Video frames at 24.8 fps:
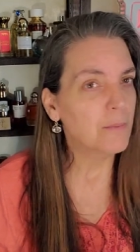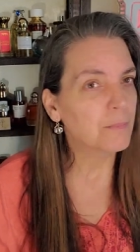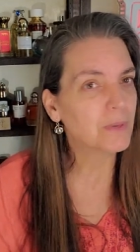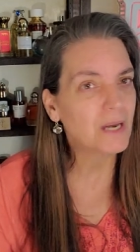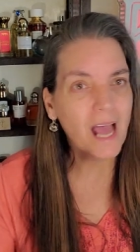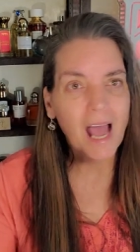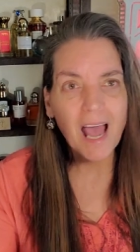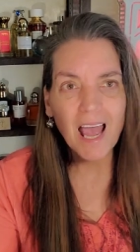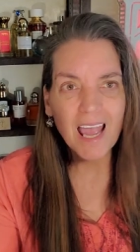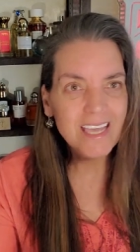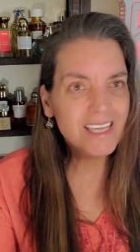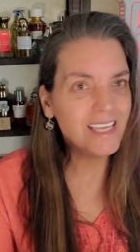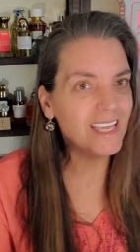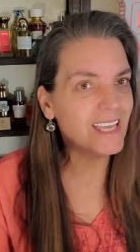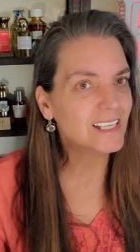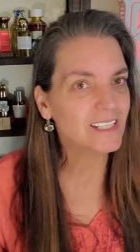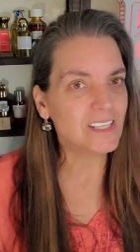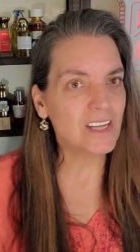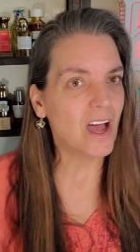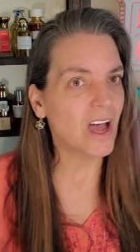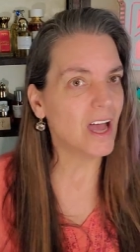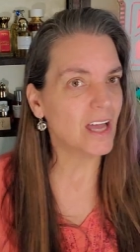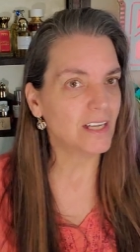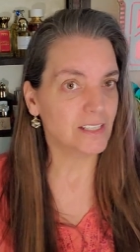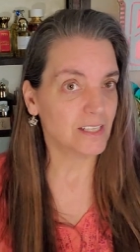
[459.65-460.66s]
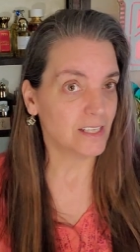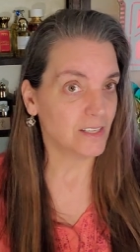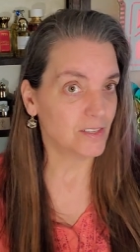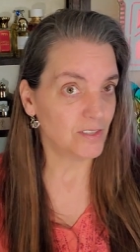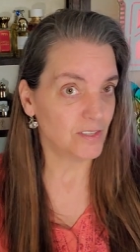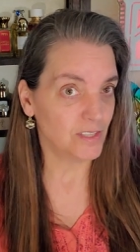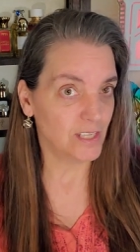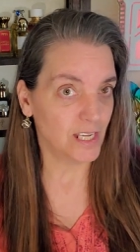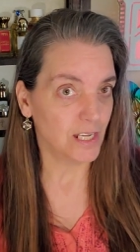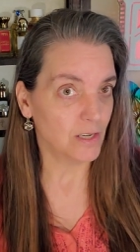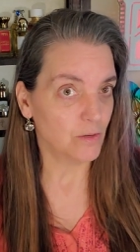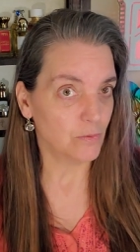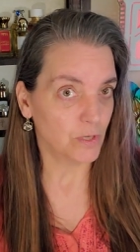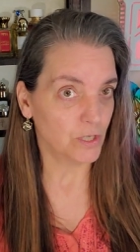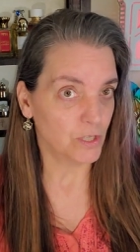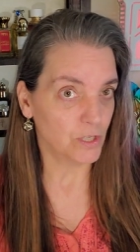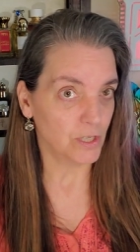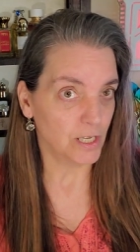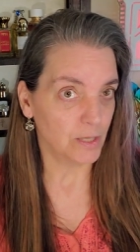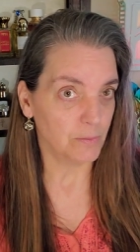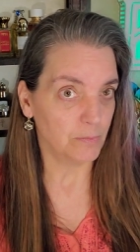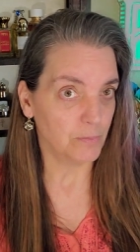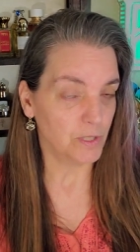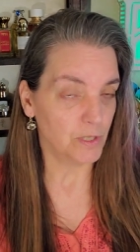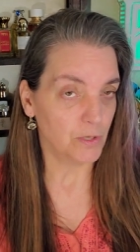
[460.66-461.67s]
But I cannot
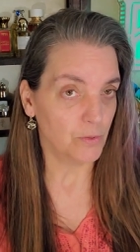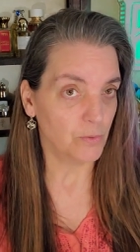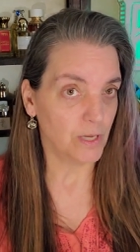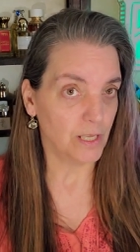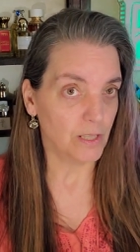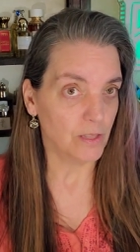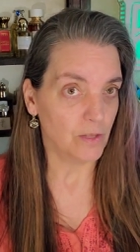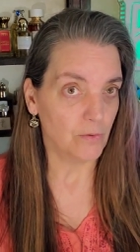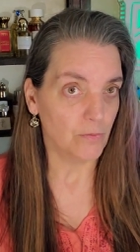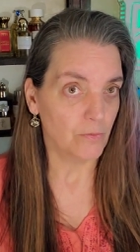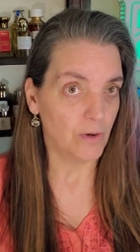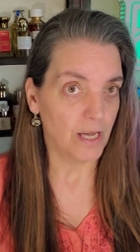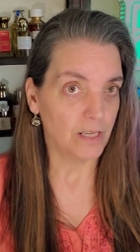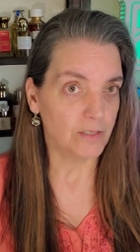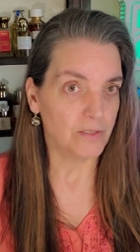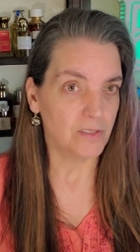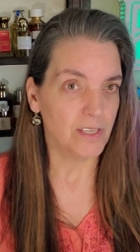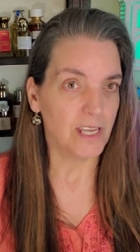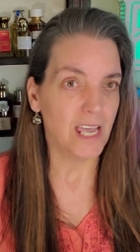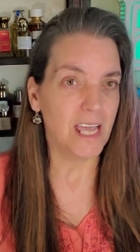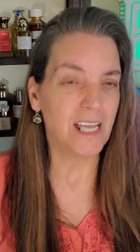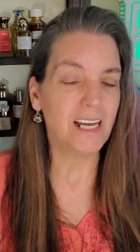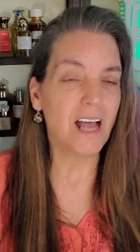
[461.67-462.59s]
distinguish it between the rest.